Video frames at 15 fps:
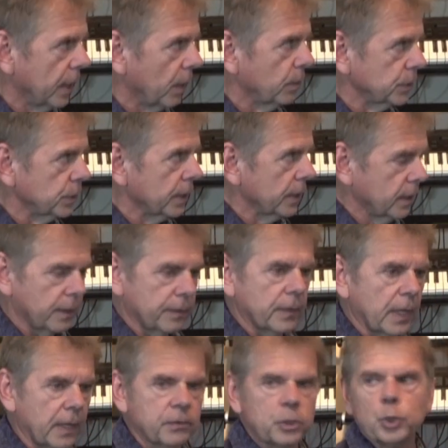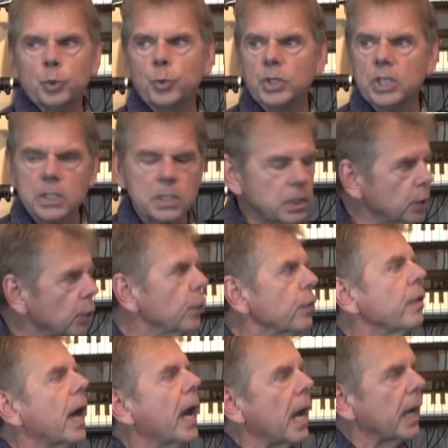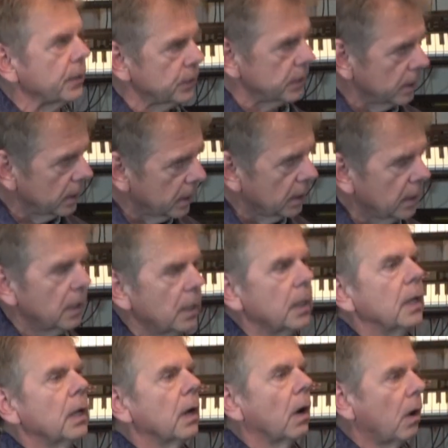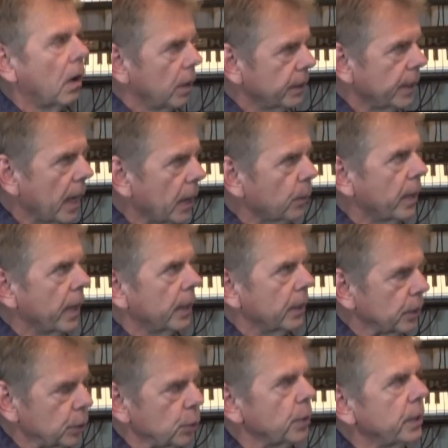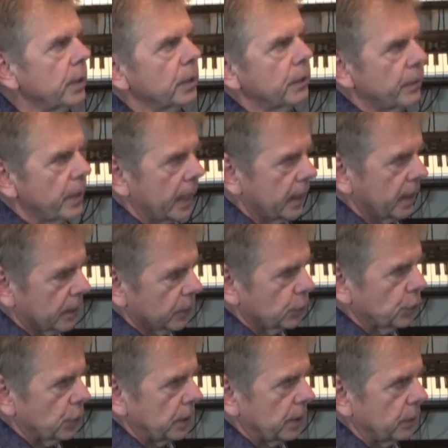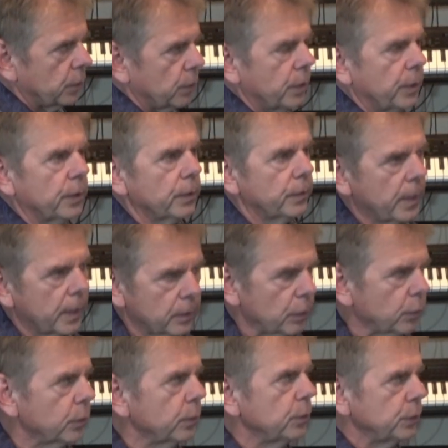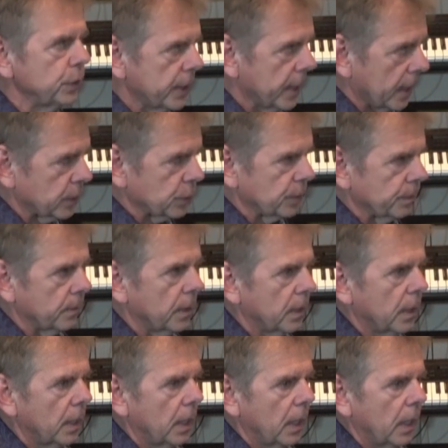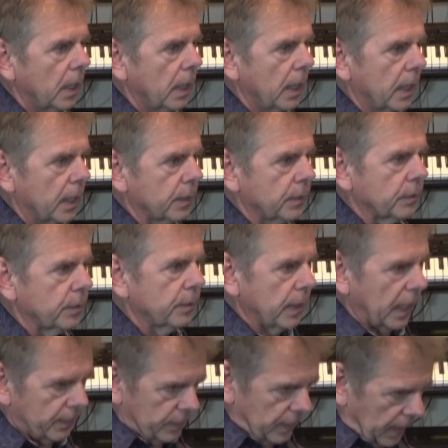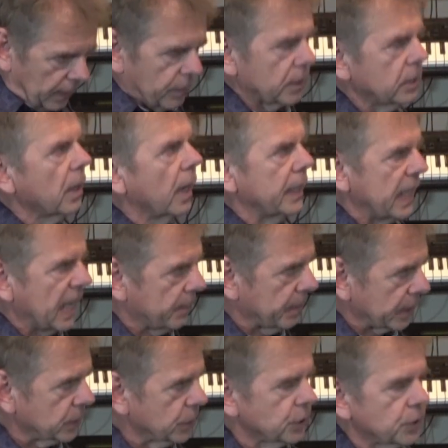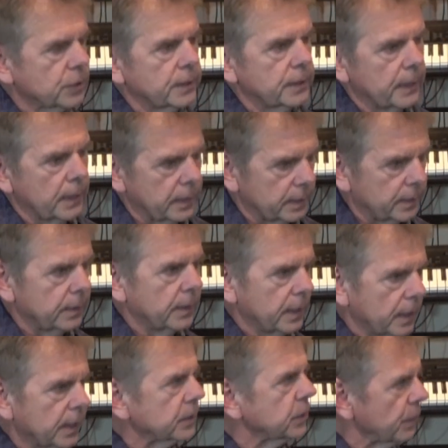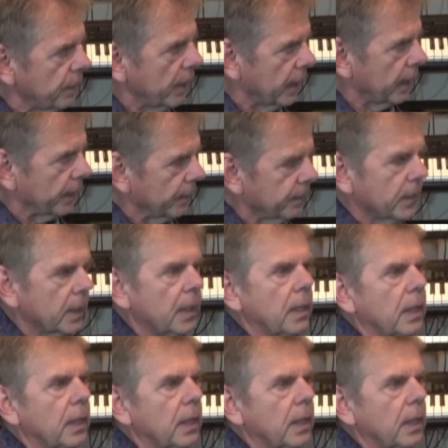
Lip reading: and that was it. And you hear that on that record. You hear that energy, and you hear that enthusiasm, and the dynamics, and it's there.